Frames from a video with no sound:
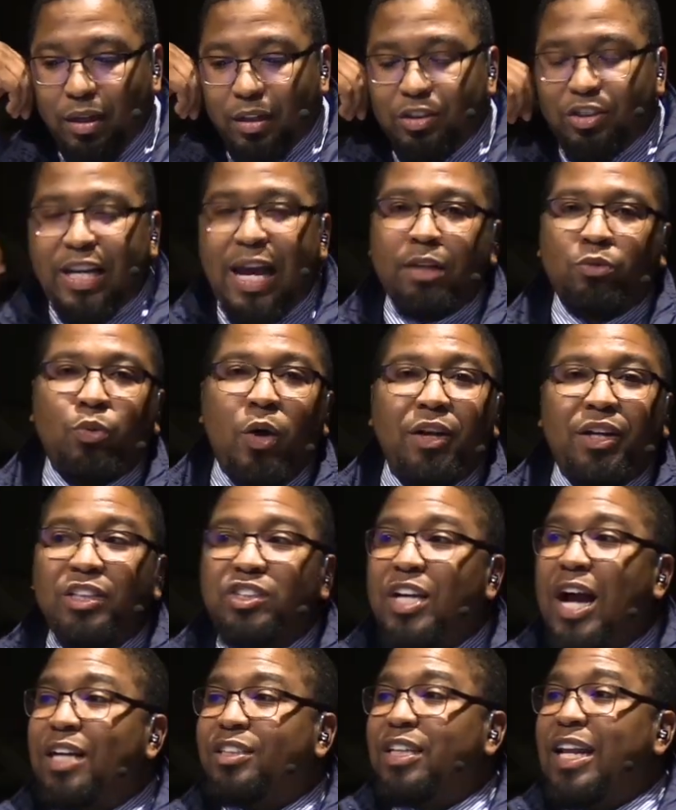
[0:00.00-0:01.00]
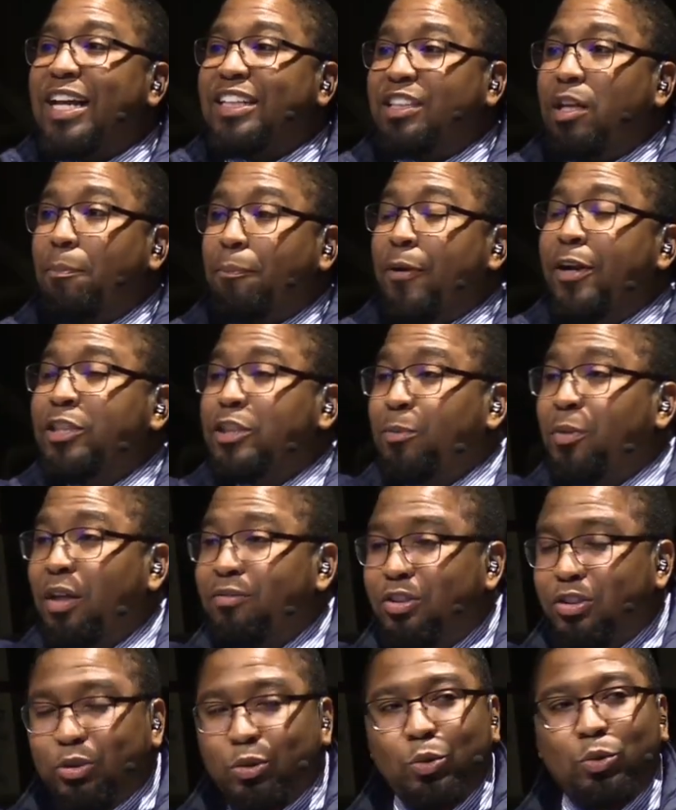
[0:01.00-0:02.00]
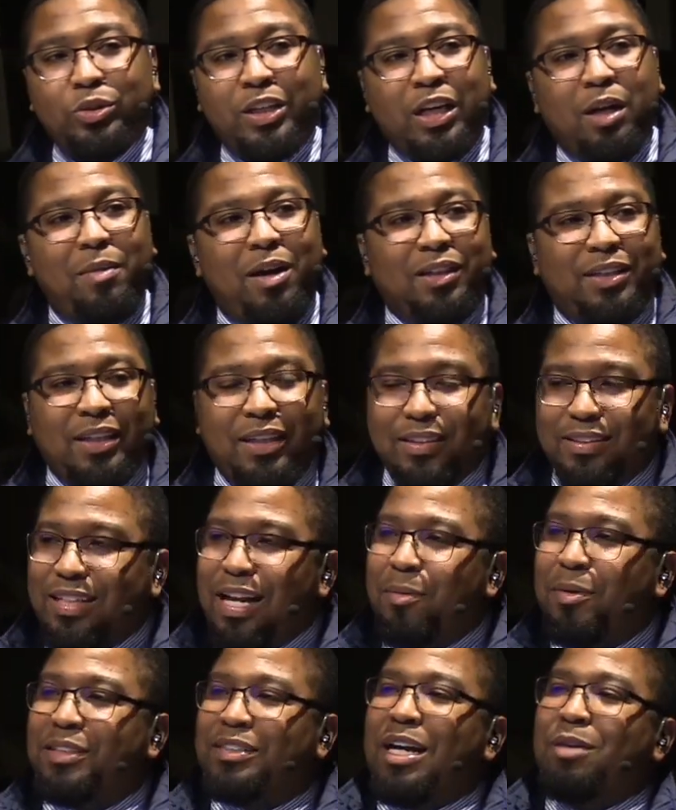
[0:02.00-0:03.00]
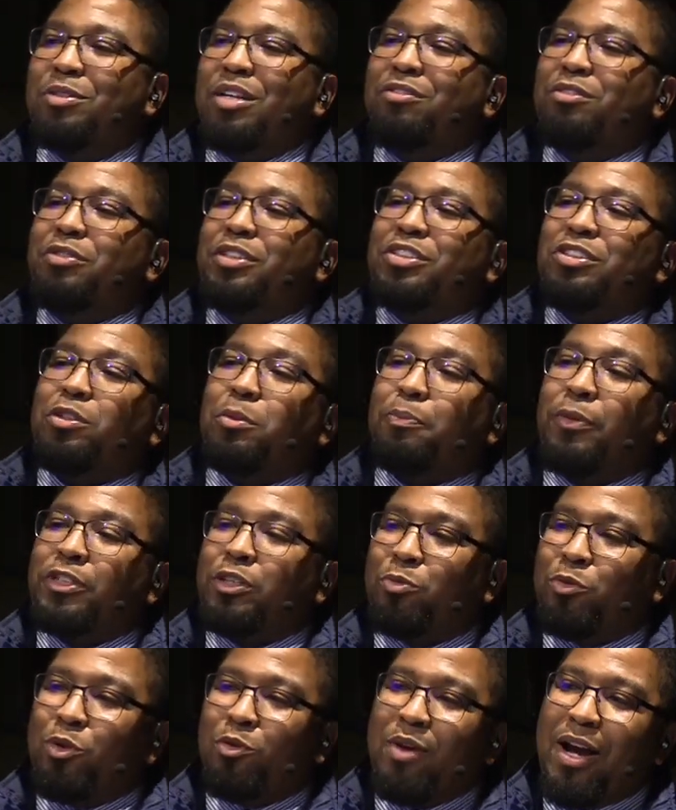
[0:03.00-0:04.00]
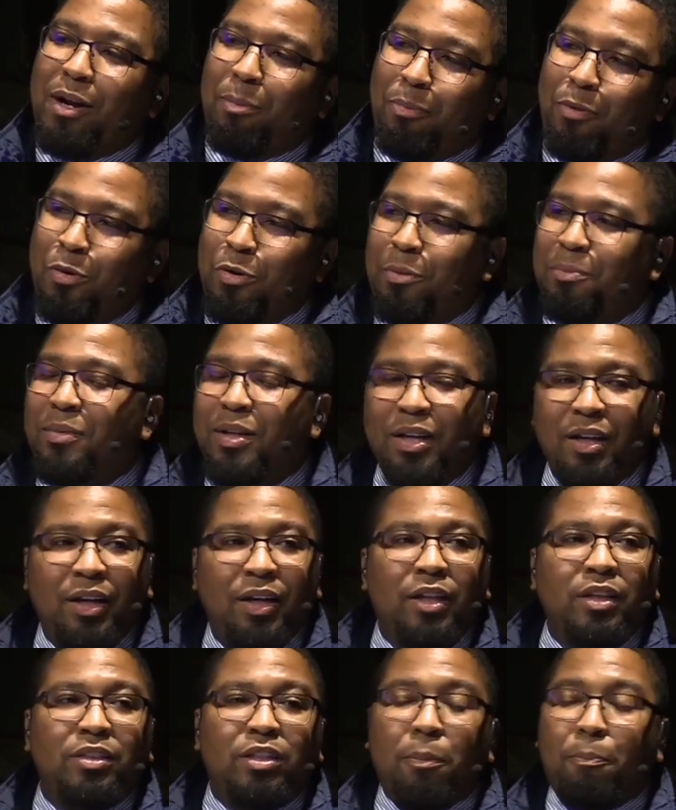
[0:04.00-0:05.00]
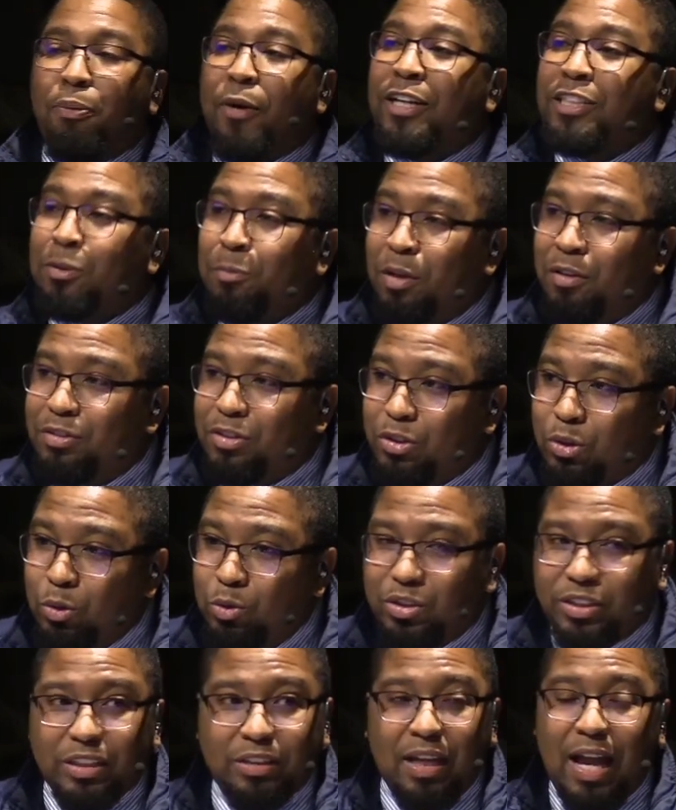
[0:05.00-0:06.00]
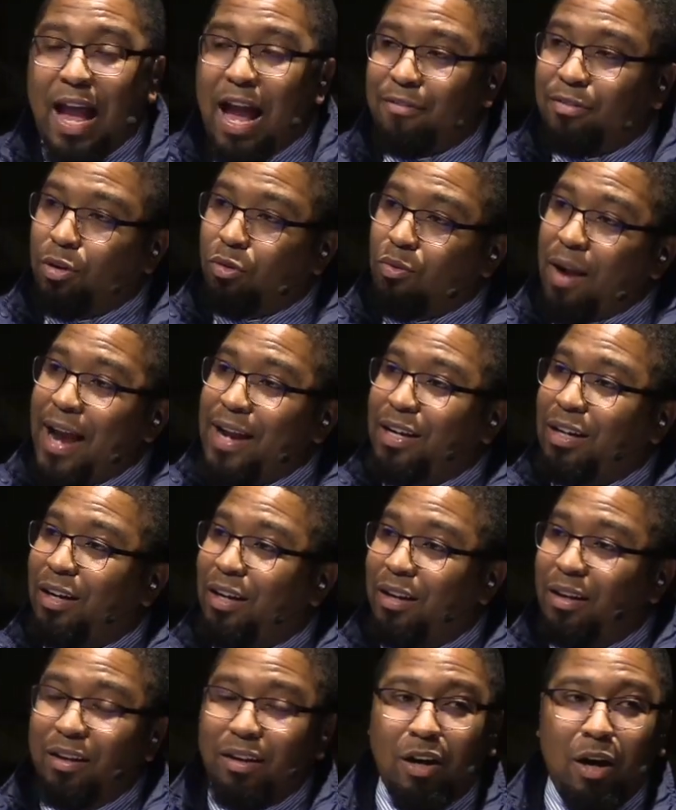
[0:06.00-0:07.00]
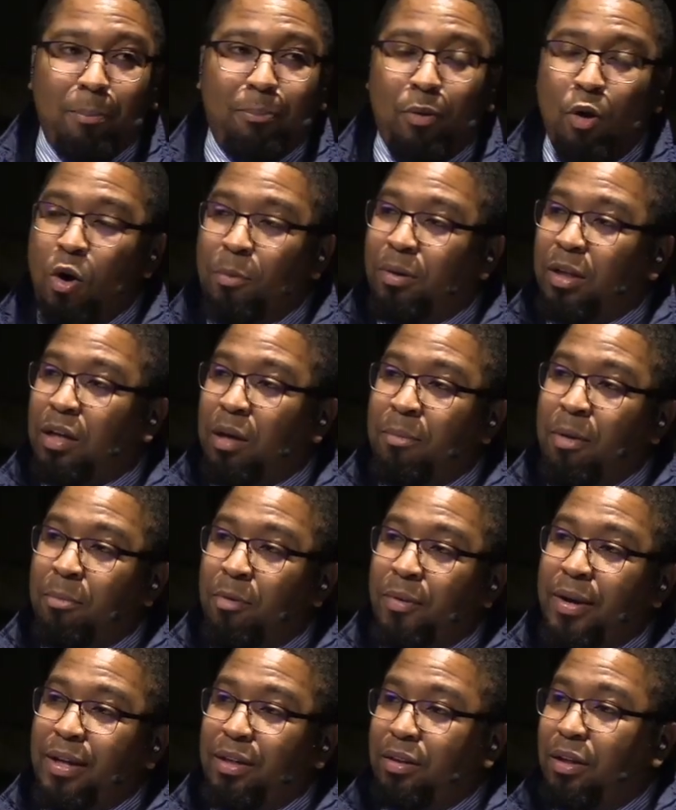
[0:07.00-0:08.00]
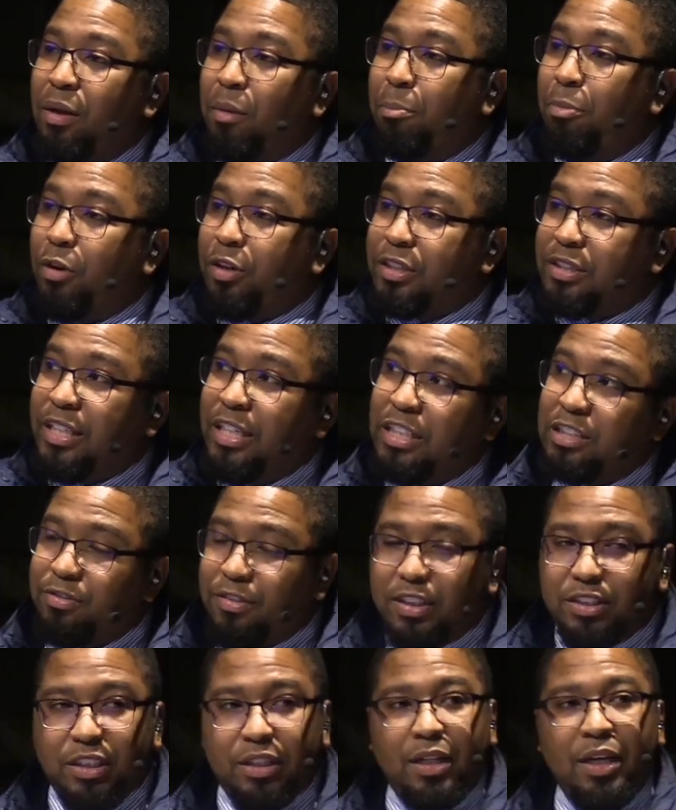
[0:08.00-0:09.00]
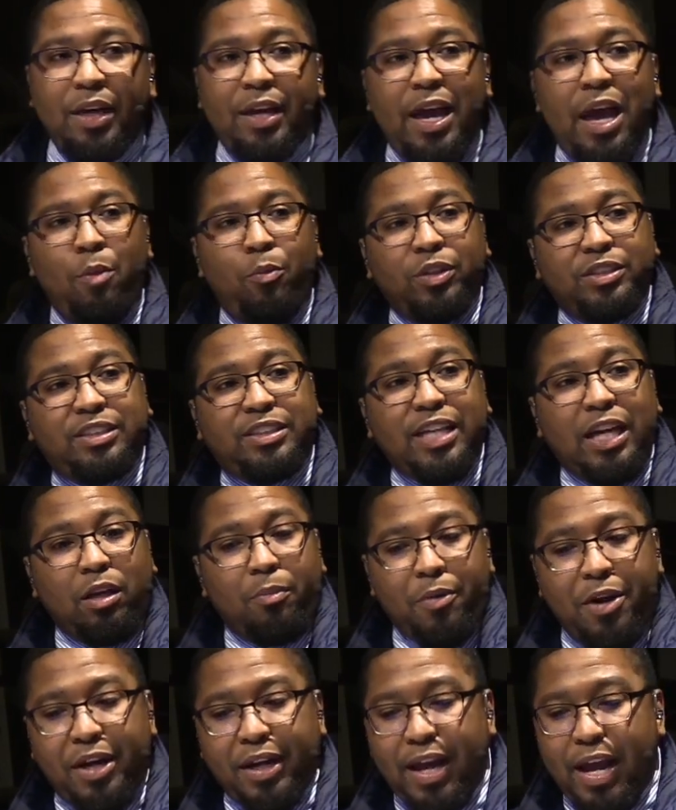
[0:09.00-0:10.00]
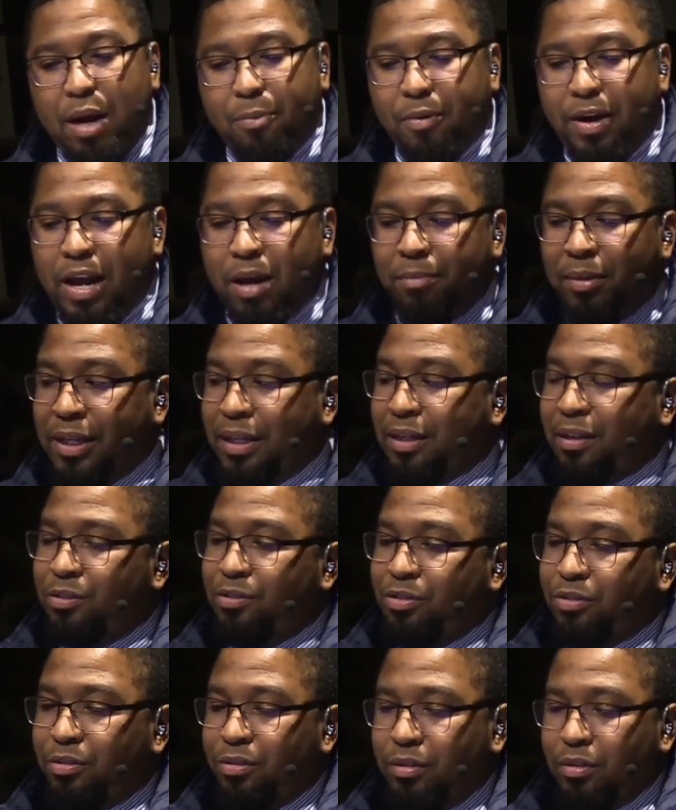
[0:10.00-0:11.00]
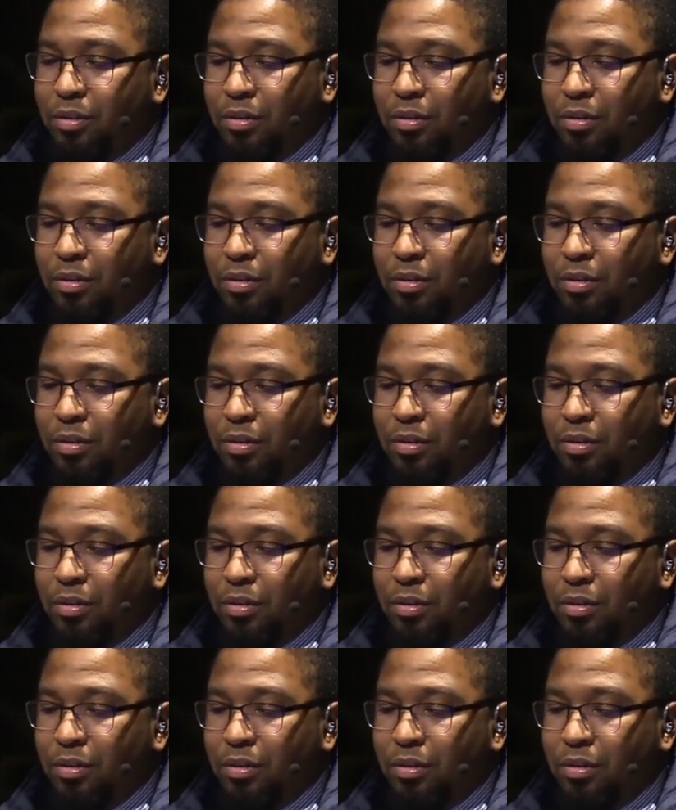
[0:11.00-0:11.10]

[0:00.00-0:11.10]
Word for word: James Weldon Johnson, as the principal of the school. Think about this. How many times you ever visited a principal going to write a poem? The principal of the school says, I have to write a poem to commemorate Booker T's visit, and we're celebrating Abraham Lincoln's